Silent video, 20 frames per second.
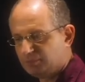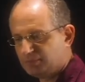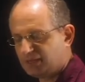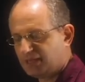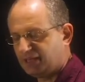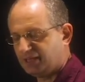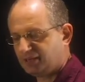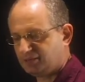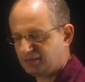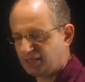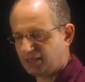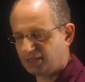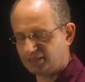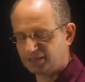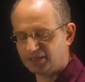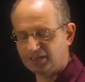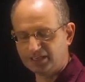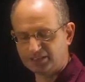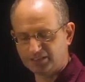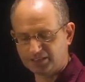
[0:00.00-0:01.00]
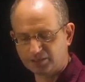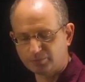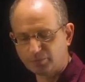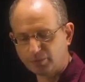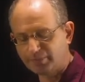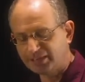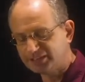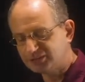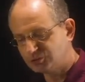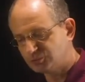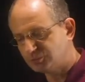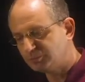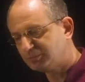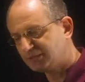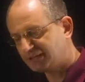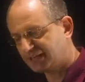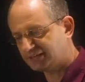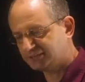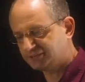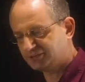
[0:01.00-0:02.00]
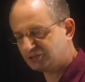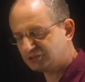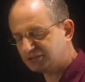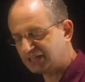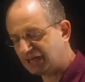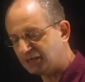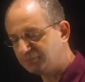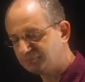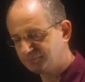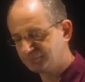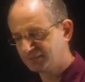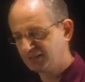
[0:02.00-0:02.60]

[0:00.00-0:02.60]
kinetic momentum, k tilde,